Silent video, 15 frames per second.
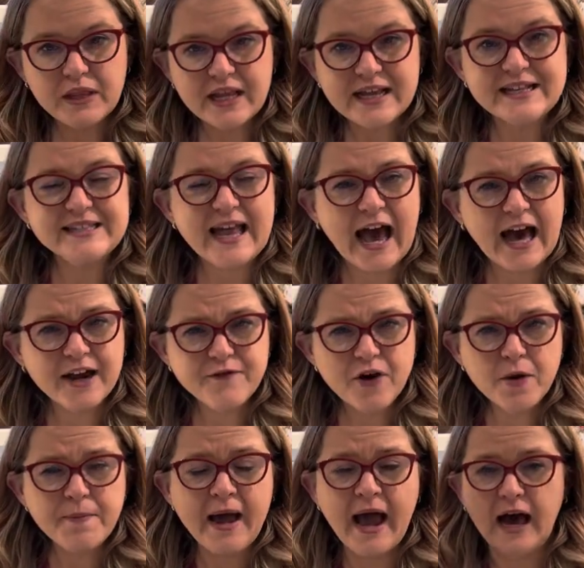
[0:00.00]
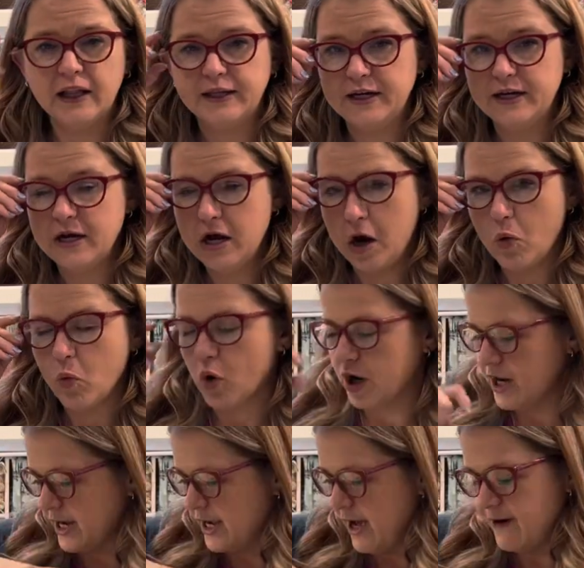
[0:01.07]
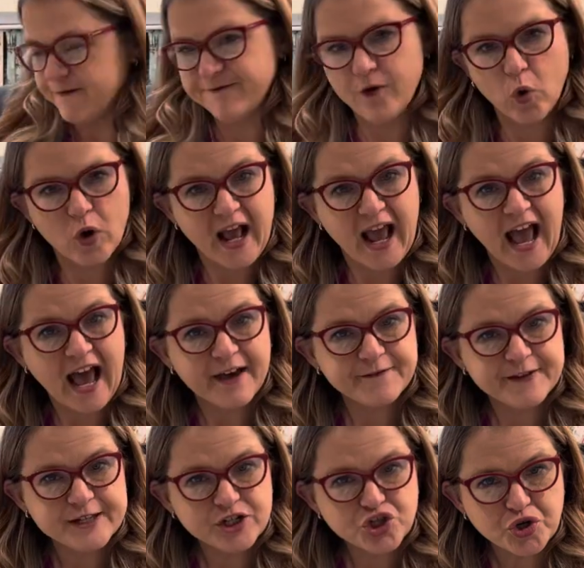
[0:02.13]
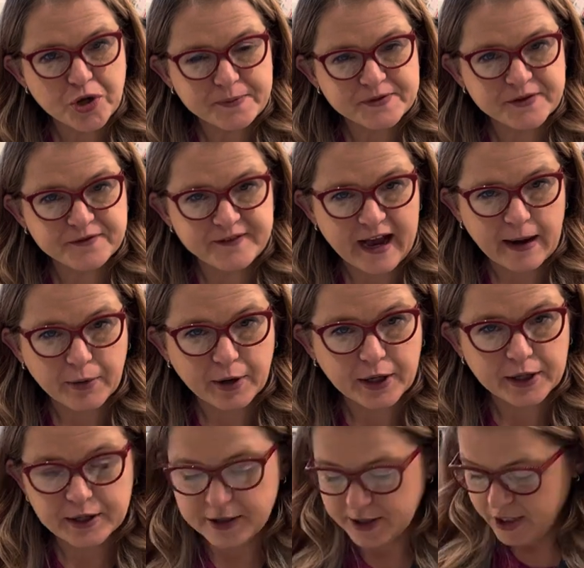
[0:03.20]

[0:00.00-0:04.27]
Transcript: is out of our palette, we're gonna cut four and a half inch strips of fabric.